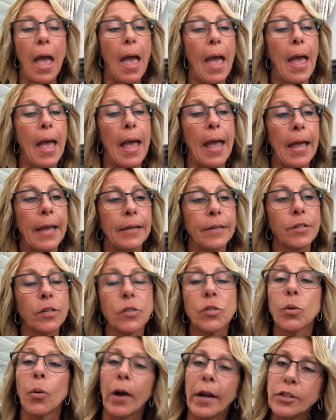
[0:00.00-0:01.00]
And
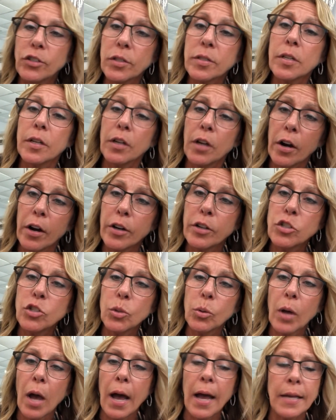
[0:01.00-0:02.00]
so I just encourage
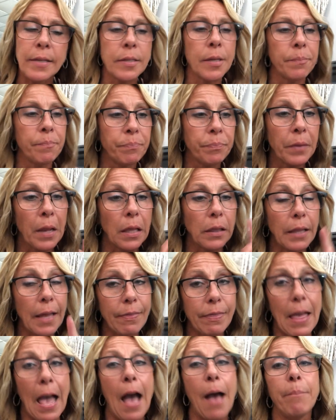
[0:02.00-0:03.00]
you guys,
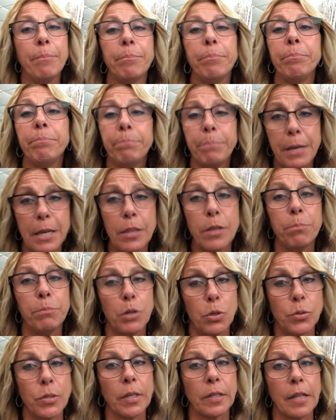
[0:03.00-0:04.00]
let that be the
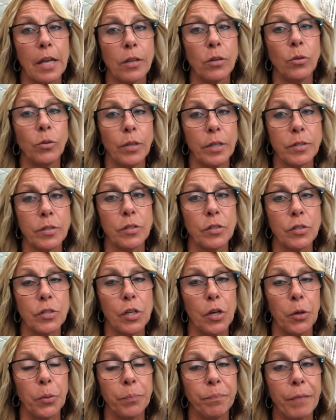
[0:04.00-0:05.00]
music that you listen
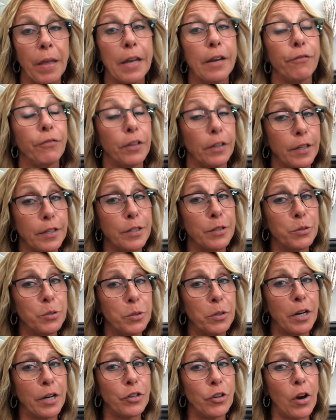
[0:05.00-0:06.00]
to. And if you listen
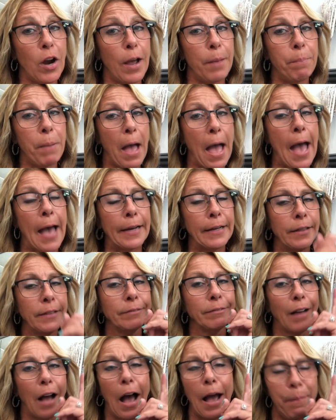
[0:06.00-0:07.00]
to it on your iPad,
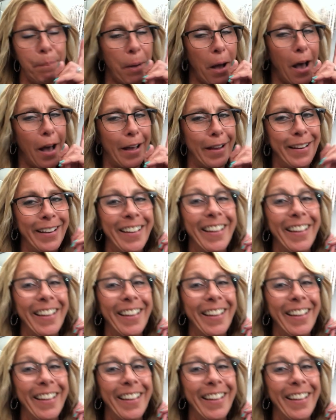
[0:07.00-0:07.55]
iPod,